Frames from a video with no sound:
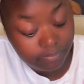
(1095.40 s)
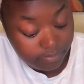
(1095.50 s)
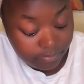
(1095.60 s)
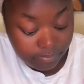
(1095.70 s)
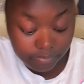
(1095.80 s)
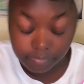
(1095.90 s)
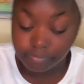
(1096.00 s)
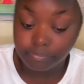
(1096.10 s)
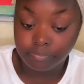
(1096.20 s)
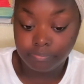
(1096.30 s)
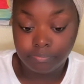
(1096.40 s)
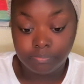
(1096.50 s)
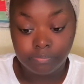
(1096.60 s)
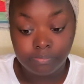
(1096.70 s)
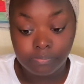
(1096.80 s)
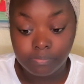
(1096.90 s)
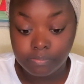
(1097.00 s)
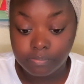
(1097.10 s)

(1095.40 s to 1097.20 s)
Nothing is said.